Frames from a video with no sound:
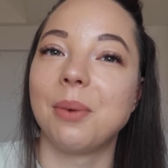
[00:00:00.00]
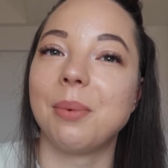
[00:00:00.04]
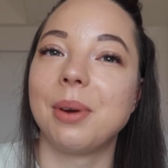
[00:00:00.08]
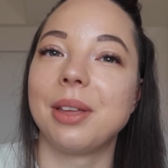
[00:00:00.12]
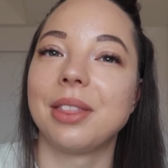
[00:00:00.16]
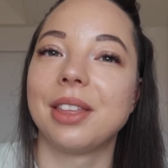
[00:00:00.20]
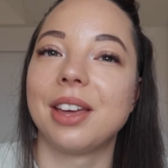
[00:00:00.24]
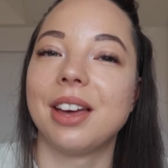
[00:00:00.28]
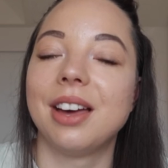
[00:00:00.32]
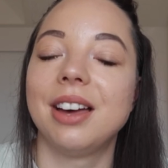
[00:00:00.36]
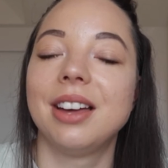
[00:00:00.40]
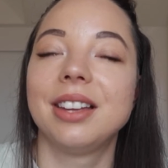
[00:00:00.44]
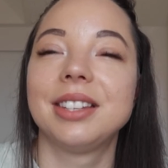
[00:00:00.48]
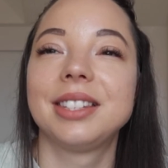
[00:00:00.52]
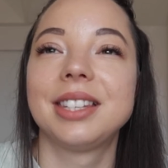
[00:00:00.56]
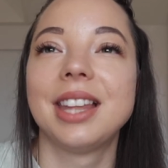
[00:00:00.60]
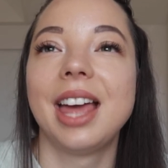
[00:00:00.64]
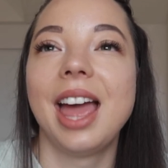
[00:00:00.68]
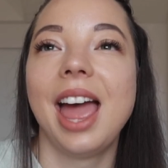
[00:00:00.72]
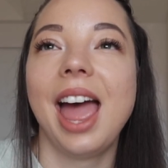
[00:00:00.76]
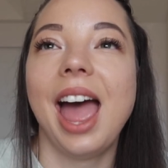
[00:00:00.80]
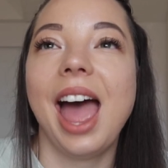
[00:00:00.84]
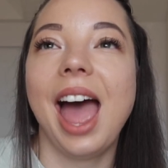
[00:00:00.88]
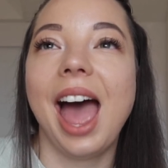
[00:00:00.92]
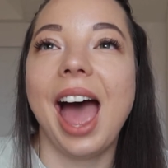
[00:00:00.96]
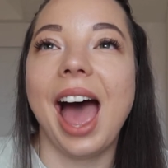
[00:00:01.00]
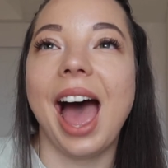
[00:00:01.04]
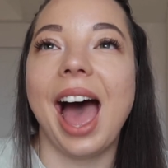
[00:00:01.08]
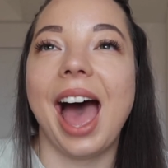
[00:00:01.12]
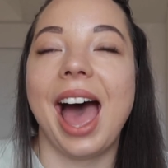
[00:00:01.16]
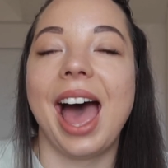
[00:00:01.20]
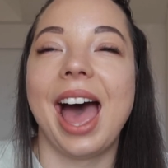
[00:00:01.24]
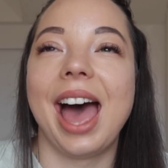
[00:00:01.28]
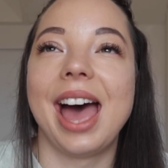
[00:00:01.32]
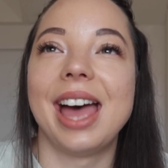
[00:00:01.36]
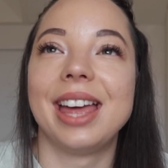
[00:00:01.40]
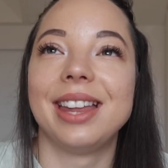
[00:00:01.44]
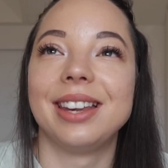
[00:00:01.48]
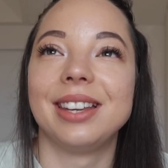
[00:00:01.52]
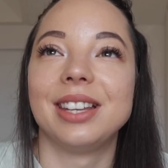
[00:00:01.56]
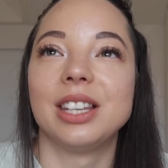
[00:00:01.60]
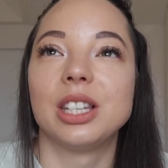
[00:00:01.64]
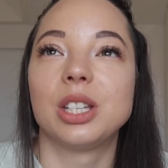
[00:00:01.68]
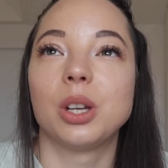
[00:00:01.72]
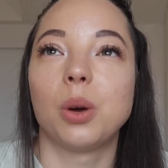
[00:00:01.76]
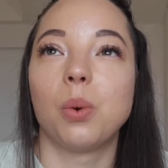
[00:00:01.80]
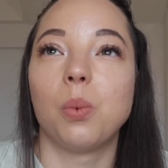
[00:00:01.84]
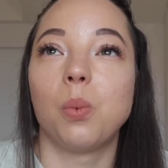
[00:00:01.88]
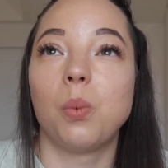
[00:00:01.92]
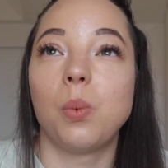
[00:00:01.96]
with us
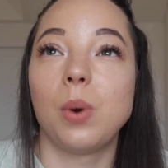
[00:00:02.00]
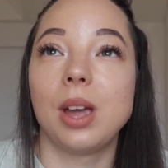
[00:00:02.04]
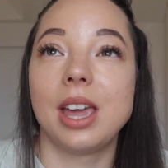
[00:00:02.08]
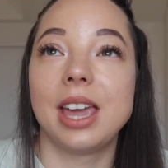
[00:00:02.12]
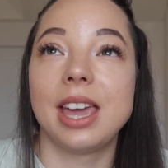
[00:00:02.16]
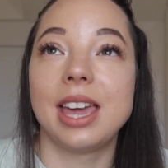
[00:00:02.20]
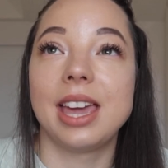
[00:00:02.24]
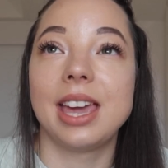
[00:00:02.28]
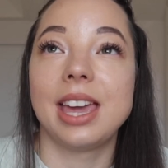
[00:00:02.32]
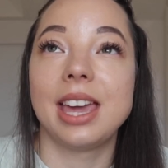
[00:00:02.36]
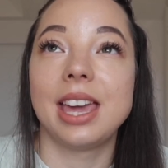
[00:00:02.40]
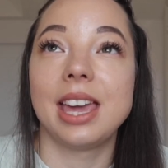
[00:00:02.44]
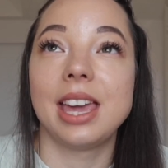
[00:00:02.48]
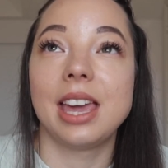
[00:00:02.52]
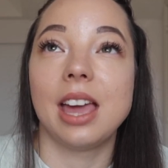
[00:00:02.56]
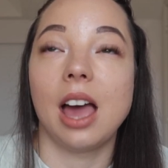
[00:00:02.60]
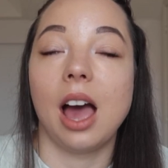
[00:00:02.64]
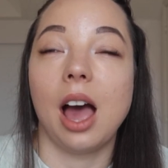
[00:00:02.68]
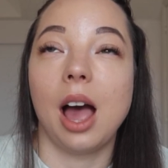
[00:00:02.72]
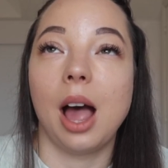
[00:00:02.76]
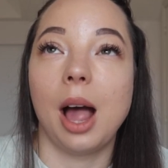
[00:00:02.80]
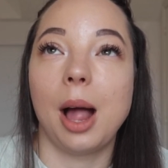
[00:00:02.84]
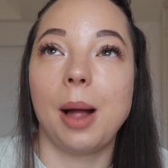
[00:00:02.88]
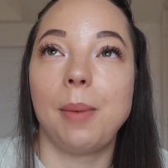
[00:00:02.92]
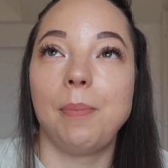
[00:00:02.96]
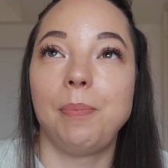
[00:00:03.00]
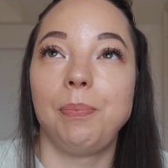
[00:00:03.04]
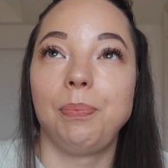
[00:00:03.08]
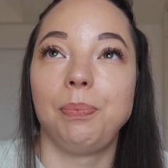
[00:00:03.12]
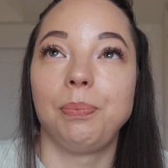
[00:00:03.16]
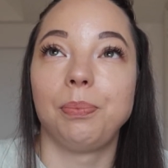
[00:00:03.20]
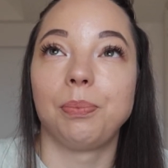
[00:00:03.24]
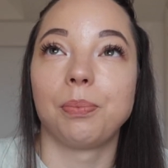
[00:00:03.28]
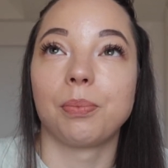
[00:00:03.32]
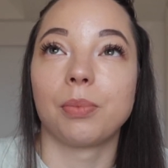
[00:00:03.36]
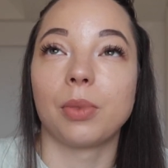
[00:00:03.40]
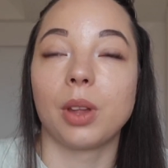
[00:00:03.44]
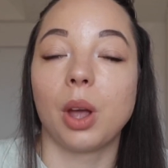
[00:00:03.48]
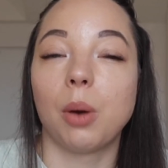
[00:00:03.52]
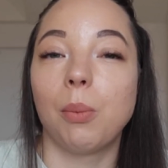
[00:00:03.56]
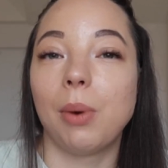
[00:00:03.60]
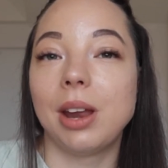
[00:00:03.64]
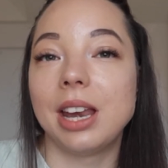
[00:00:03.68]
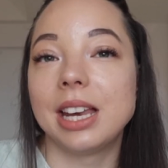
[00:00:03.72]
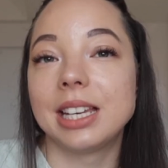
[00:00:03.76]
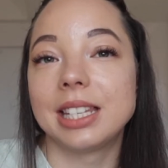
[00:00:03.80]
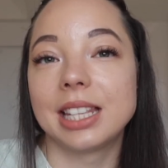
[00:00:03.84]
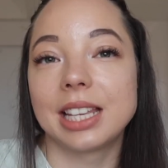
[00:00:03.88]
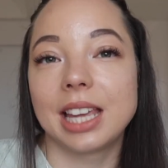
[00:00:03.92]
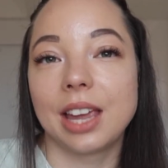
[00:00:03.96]
and we um,
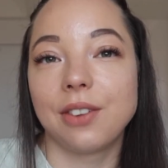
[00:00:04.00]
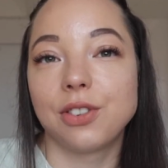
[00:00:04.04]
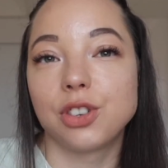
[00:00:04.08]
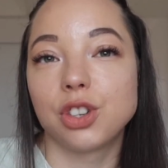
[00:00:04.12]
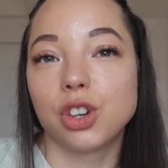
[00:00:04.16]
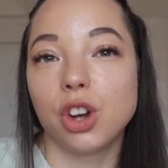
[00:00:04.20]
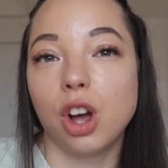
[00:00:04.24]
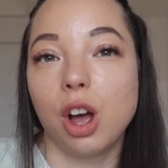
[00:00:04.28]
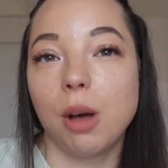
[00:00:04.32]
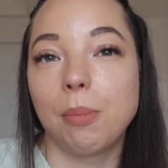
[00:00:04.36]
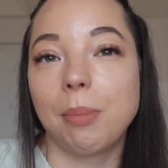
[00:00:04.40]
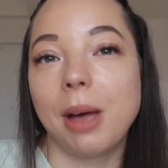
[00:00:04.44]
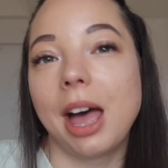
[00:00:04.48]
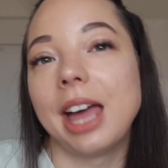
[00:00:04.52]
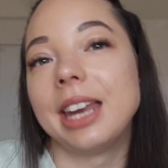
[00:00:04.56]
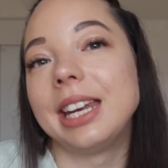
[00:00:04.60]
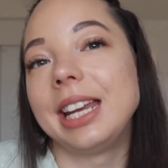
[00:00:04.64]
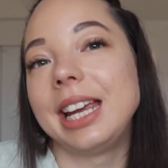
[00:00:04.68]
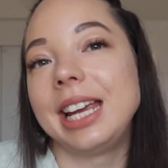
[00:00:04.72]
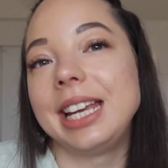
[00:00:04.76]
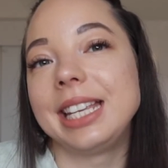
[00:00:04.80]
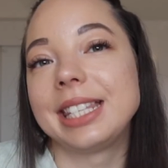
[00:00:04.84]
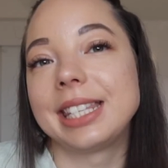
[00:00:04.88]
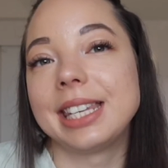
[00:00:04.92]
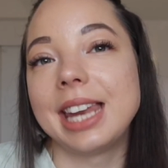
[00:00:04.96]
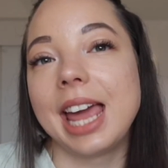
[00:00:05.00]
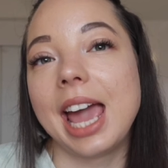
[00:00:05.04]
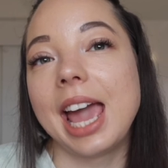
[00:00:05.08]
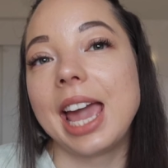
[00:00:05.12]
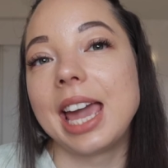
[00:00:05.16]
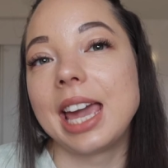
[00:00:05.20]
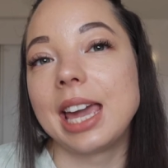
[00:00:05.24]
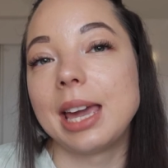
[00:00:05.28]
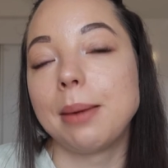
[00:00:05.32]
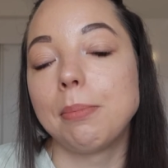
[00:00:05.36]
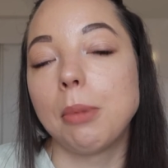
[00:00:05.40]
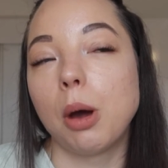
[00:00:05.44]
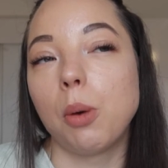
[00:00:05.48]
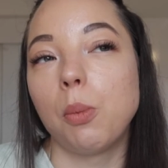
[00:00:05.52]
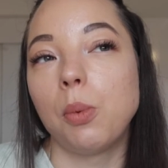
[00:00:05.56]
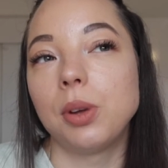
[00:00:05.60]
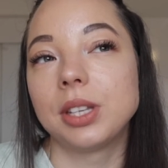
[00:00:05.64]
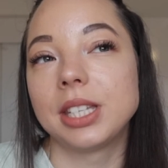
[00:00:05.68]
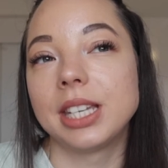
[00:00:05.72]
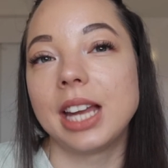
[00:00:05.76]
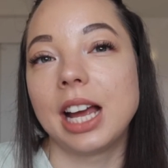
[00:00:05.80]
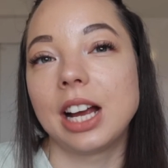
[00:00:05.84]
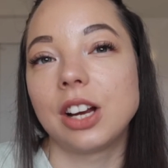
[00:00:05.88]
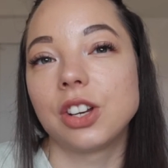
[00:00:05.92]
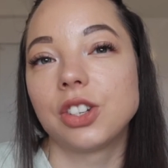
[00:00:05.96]
went into the gift shop and his name
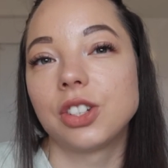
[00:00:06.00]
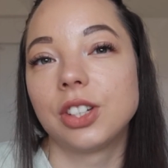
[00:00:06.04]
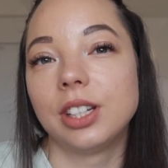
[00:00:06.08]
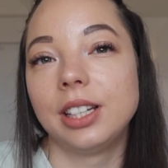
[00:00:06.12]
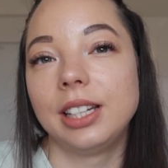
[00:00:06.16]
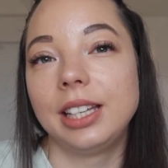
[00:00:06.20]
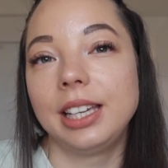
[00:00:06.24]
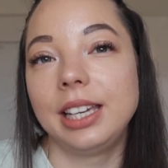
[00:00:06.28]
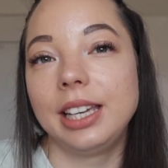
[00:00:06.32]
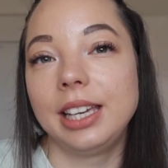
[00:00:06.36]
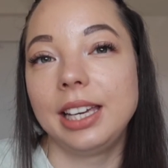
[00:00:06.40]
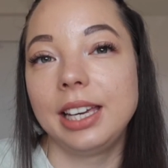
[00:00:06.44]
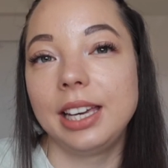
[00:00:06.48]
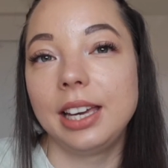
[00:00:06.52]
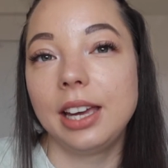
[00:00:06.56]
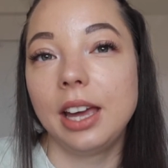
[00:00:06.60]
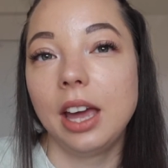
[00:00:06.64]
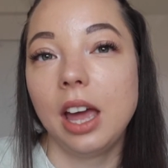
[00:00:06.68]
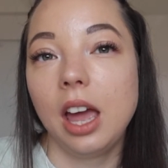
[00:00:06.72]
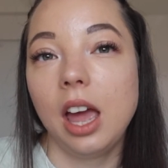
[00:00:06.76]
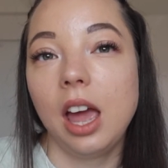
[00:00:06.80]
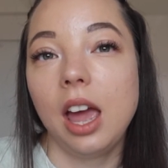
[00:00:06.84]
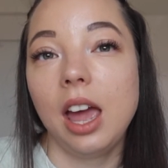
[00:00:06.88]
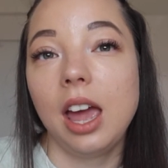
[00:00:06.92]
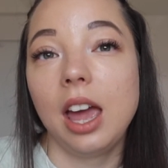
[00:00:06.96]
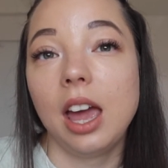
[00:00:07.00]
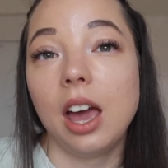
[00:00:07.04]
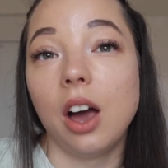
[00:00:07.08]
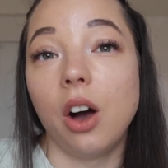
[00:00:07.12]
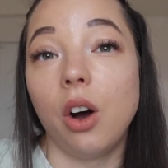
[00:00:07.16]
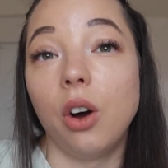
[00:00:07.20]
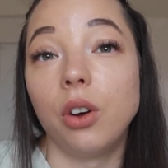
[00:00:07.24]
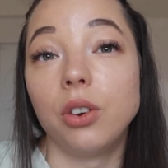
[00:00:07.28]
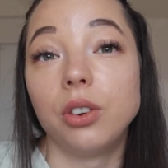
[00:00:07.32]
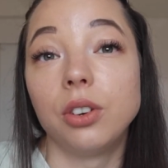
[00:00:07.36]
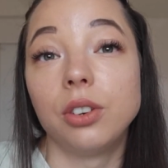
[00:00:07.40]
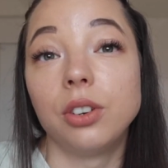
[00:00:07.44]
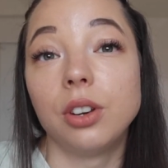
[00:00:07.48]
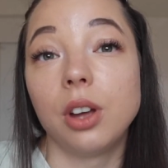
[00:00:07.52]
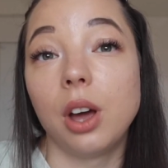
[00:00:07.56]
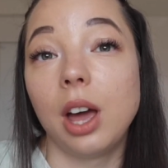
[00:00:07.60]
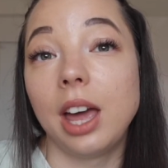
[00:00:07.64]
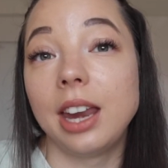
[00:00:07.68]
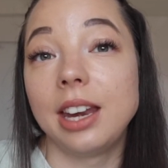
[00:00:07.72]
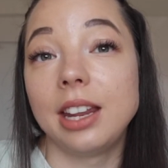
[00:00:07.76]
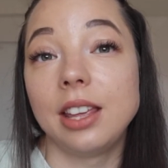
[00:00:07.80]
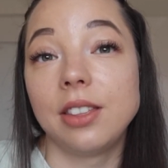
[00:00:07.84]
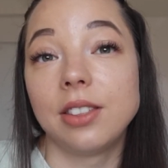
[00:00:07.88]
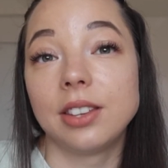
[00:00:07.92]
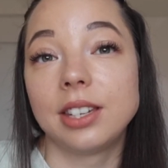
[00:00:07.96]
wasn't actually on
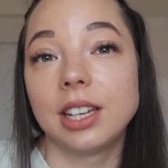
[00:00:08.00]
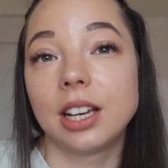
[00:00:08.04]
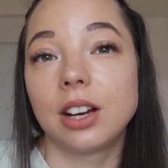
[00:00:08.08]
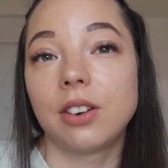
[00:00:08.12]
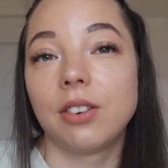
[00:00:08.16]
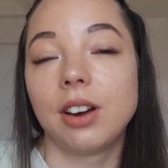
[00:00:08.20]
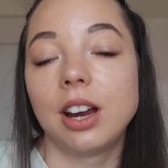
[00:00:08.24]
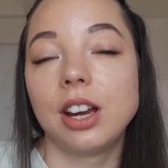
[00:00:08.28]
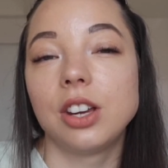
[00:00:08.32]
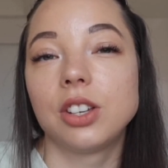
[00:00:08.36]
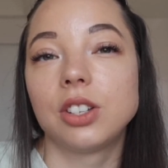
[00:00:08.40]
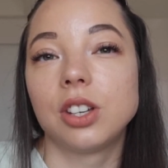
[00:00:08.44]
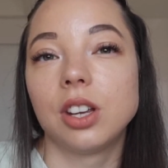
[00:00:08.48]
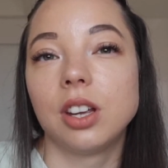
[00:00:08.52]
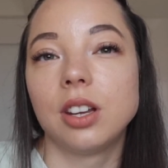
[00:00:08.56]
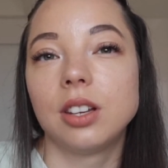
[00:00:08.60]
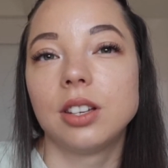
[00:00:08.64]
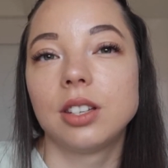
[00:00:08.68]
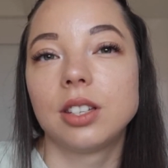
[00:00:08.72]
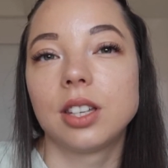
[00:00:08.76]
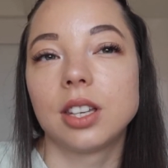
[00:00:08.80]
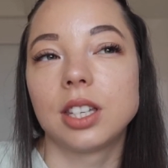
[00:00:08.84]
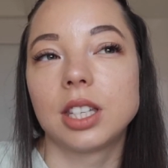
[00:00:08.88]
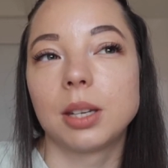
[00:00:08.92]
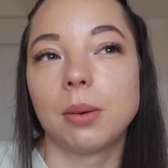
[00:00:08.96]
any of the decorations.